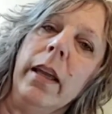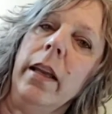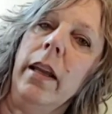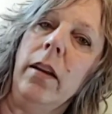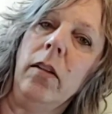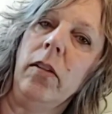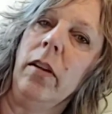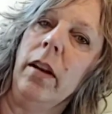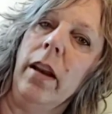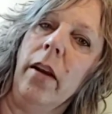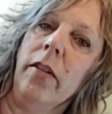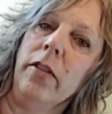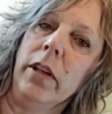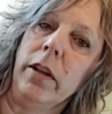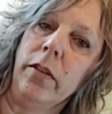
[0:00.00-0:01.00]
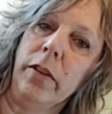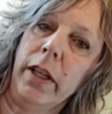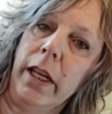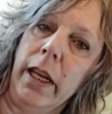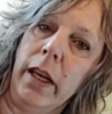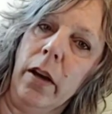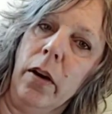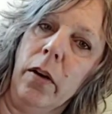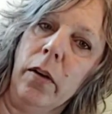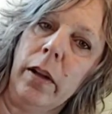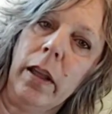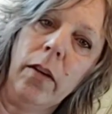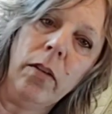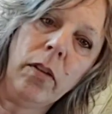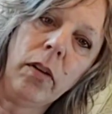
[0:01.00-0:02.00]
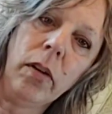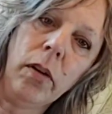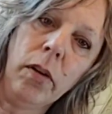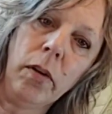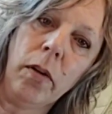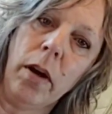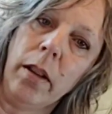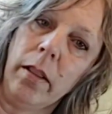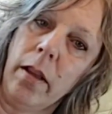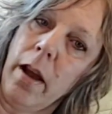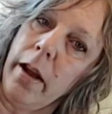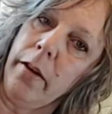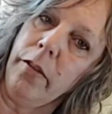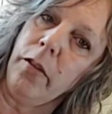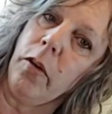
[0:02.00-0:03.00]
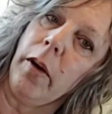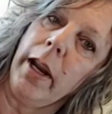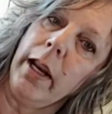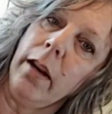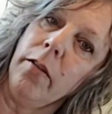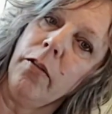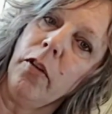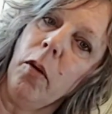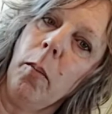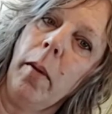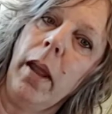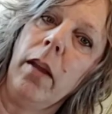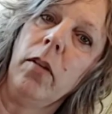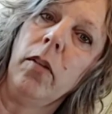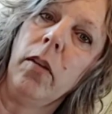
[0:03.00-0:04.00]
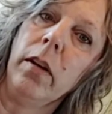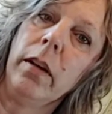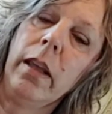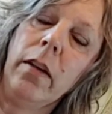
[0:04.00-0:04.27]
each and every video gives you a lot of great information,